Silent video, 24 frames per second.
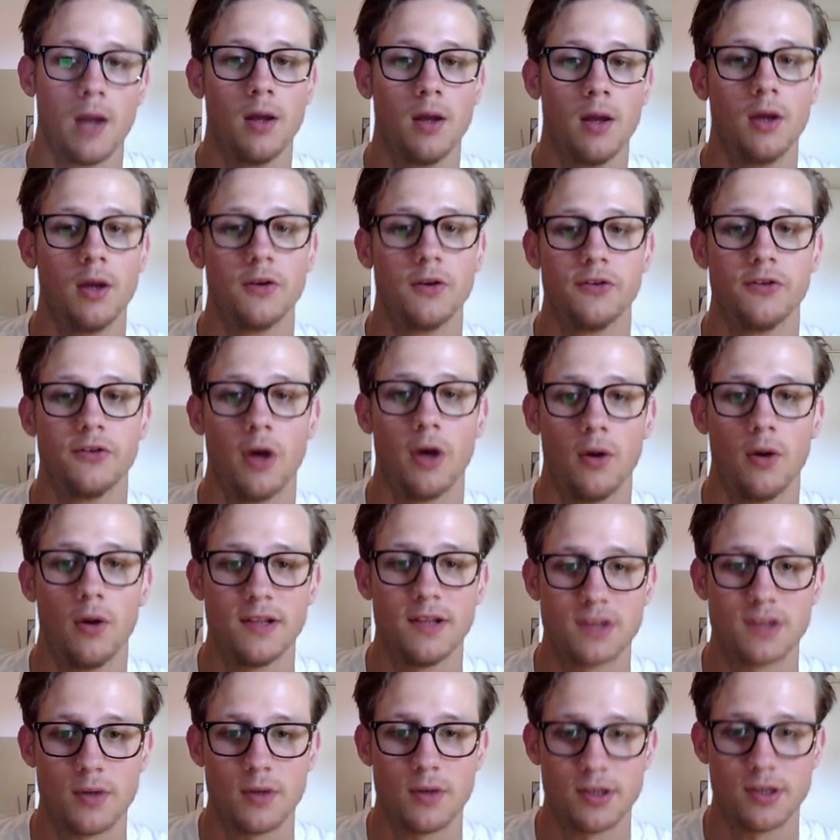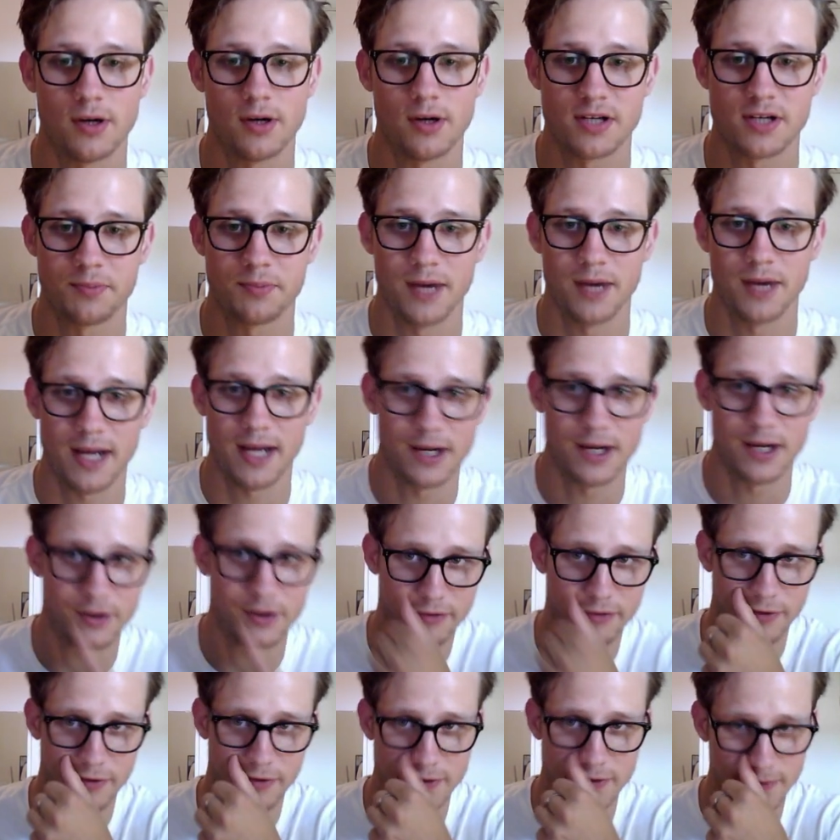So let's go into our Sprite Editor
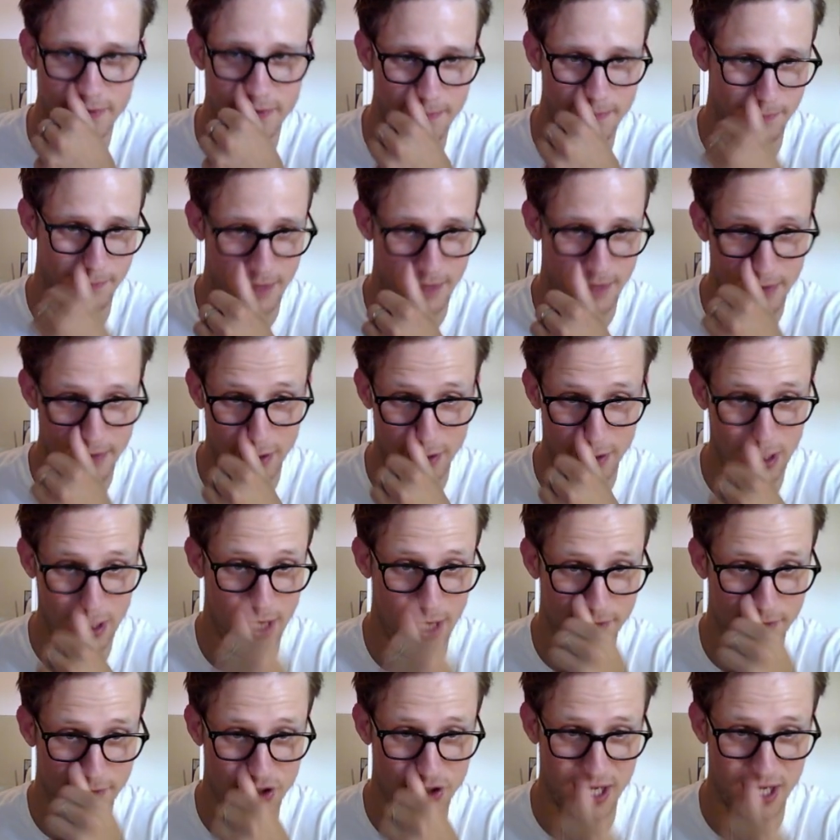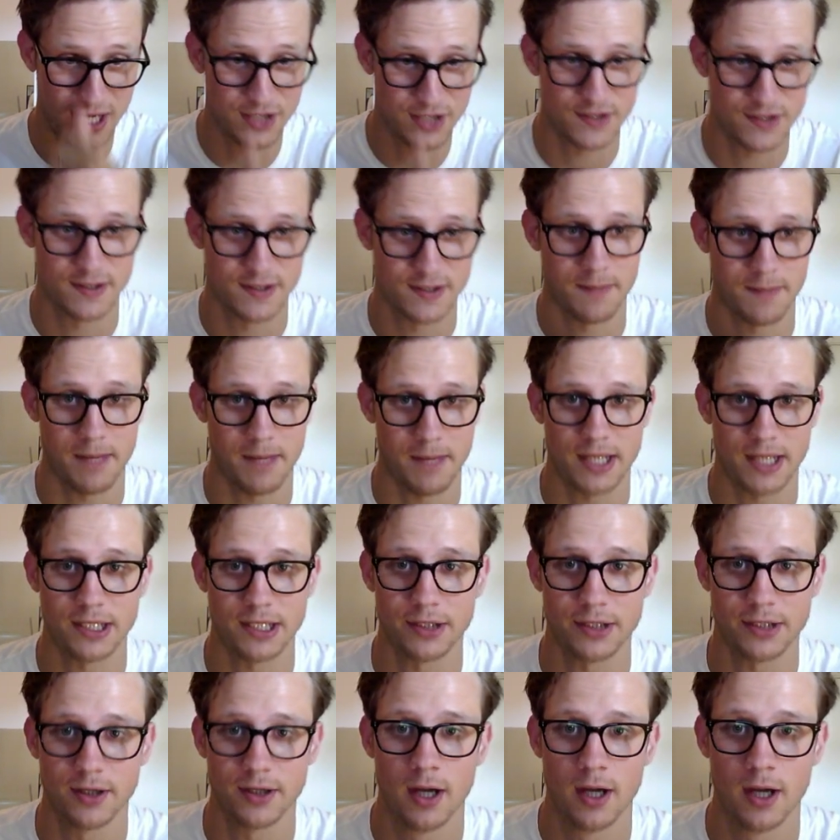first. There are a lot of changes made
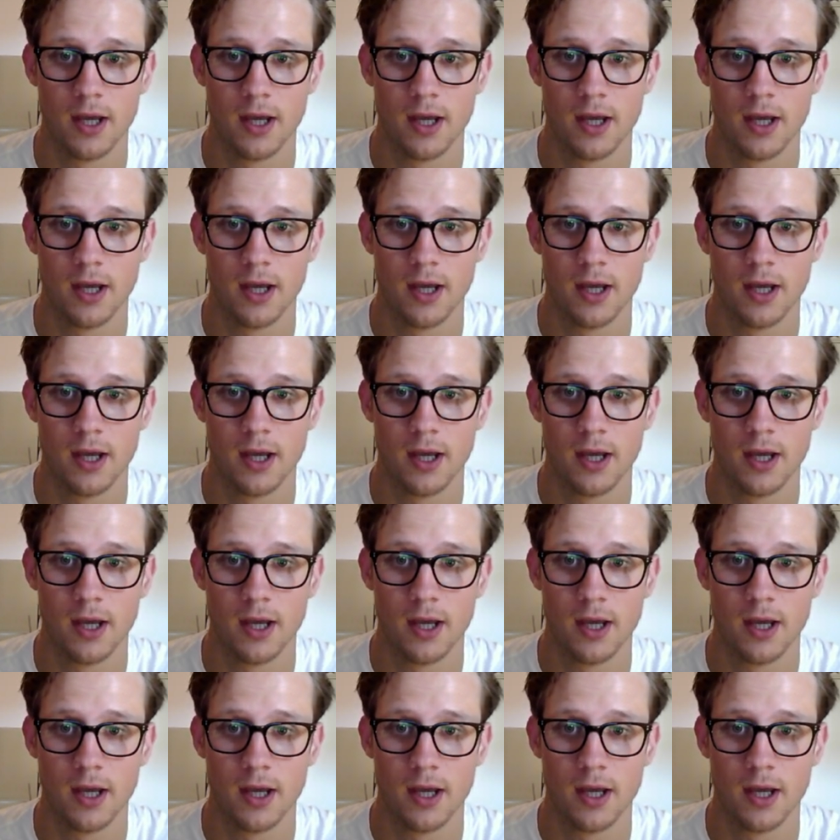here.